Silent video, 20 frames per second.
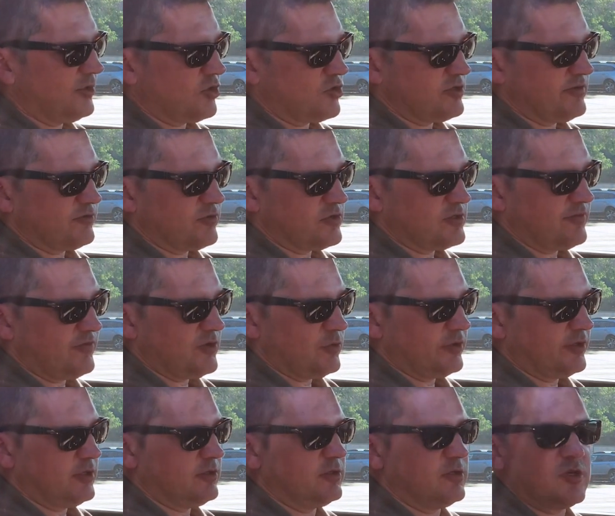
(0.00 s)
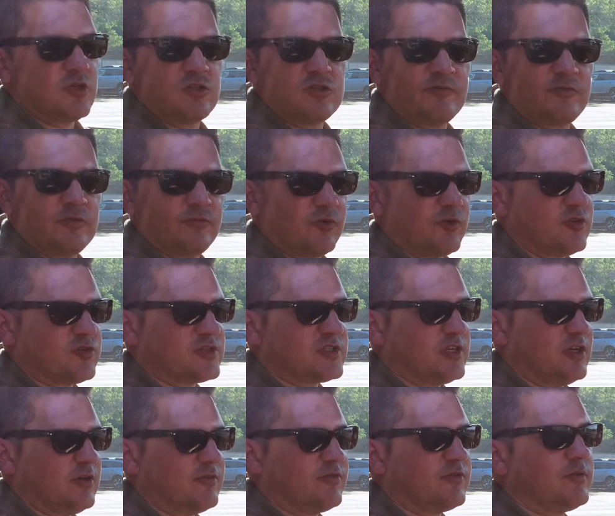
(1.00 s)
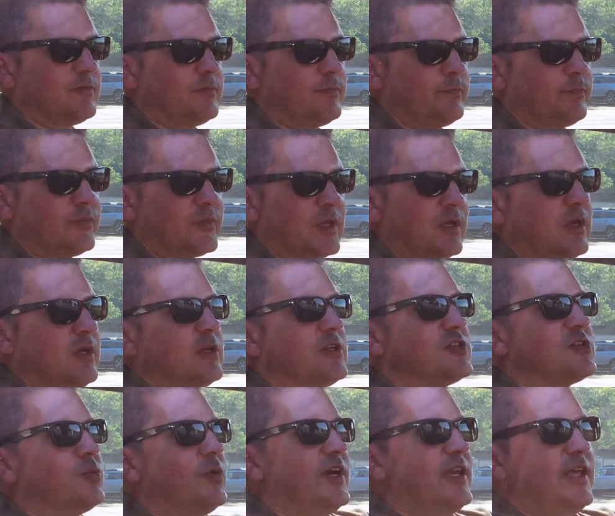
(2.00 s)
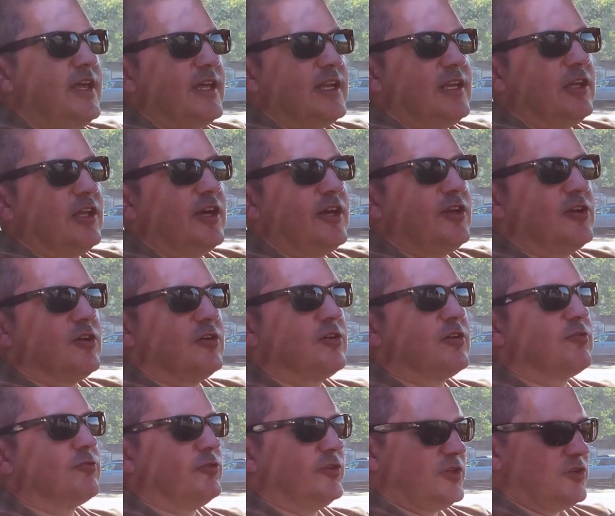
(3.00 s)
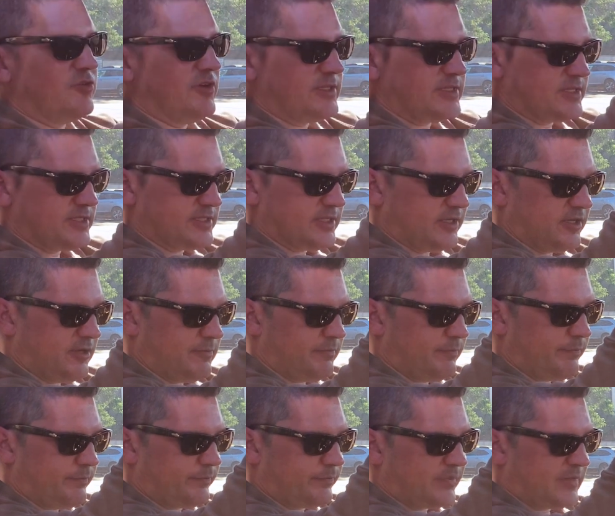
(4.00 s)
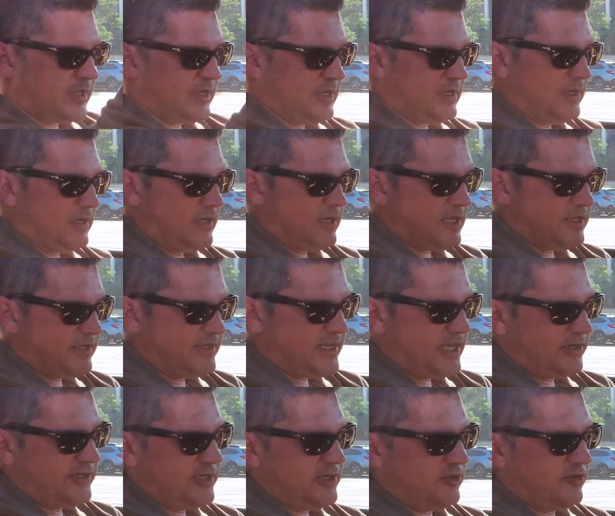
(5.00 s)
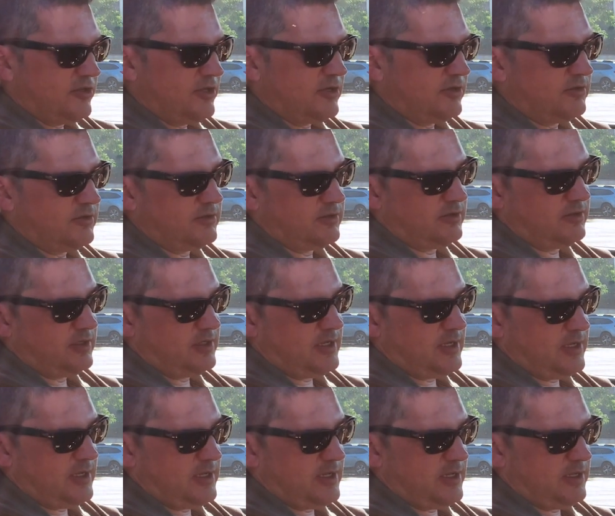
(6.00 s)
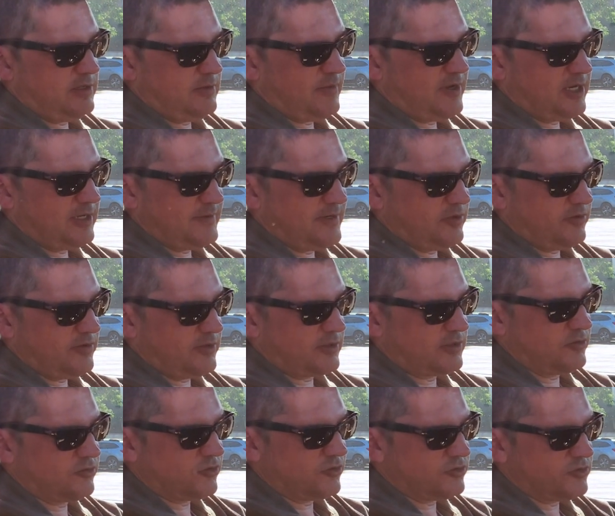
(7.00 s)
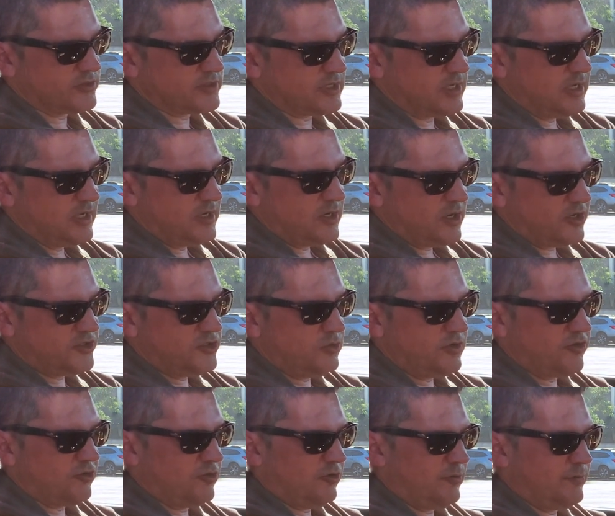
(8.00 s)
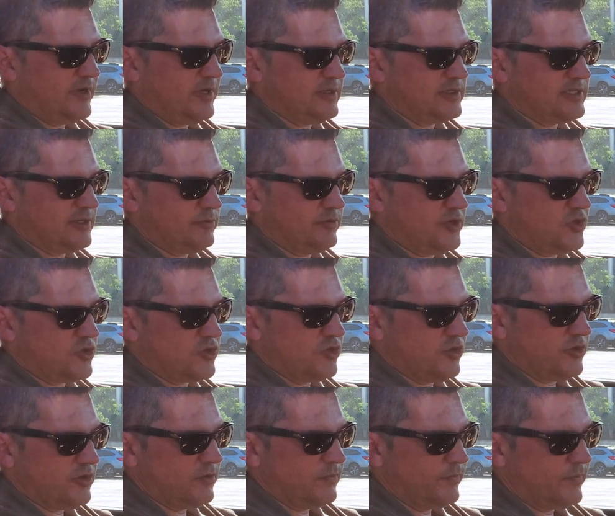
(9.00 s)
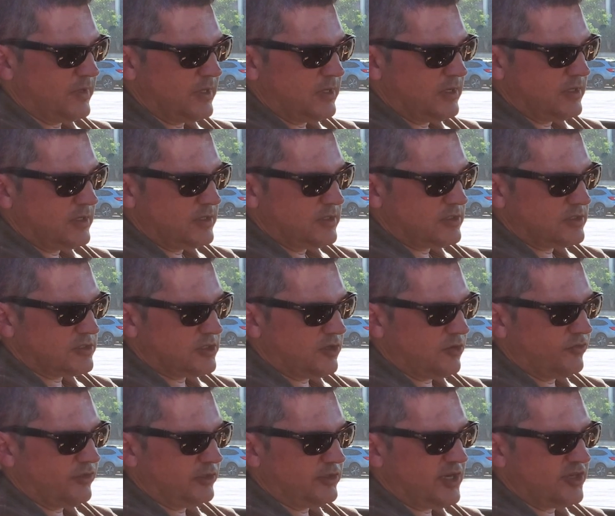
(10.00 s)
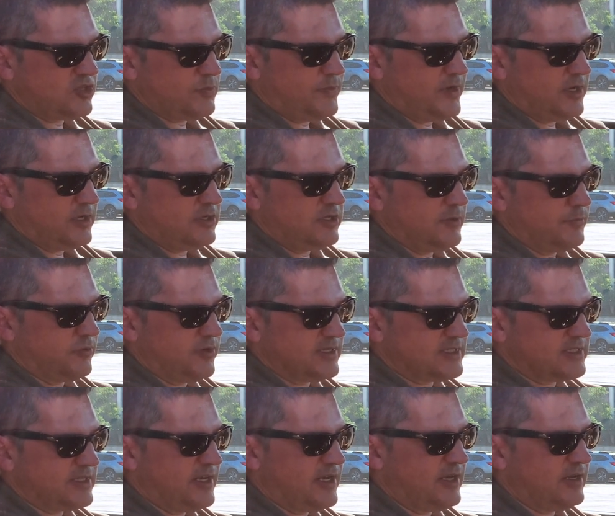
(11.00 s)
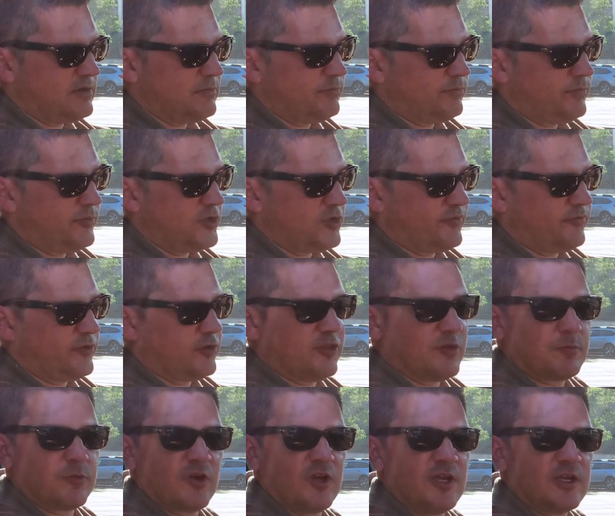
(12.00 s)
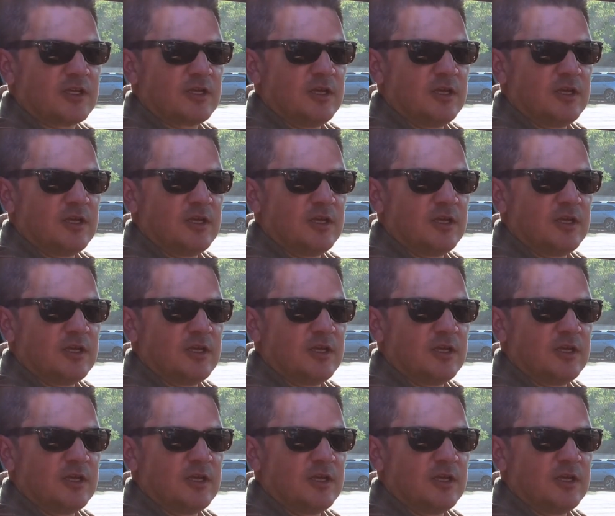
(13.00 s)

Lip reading: shifters if you want to shift it for yourself. Suede headliner really dresses it up. And then down here in the bottom here in the controls are 2 other little buttons I wanted to show you. So the launch button, you press that, put your foot on the brake,